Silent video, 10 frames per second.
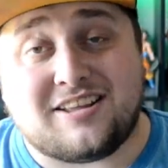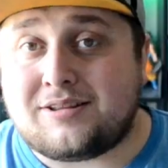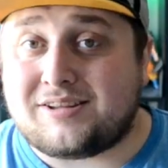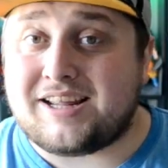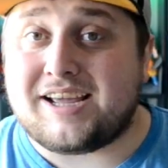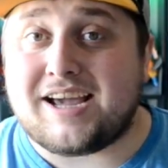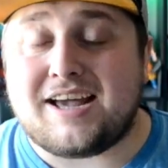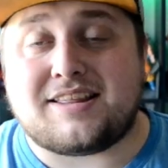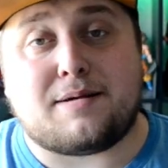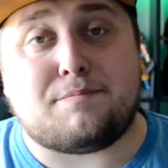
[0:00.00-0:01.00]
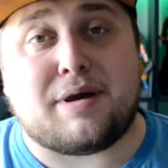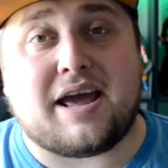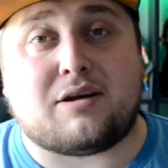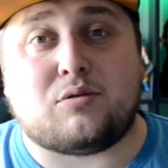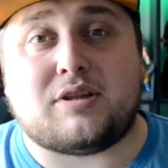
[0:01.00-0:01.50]
So today guys, I'm
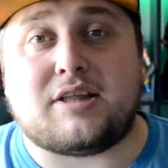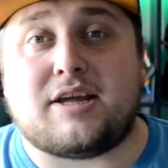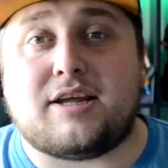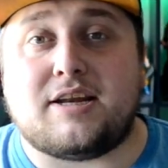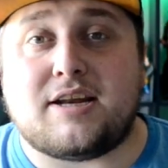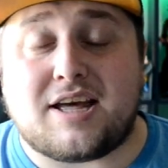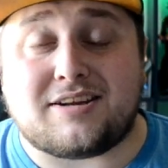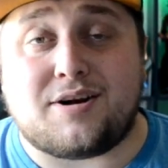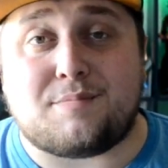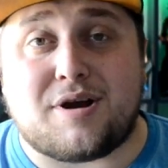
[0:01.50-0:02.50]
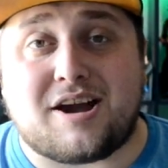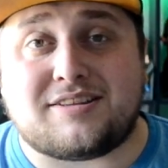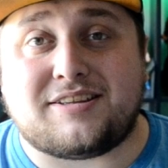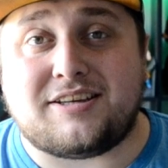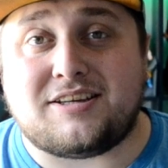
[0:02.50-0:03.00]
back with another
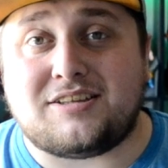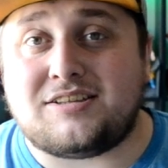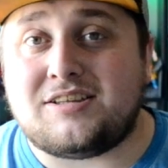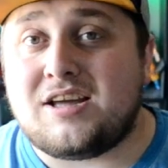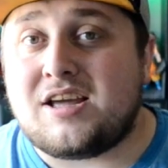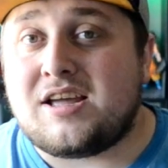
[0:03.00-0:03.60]
unboxing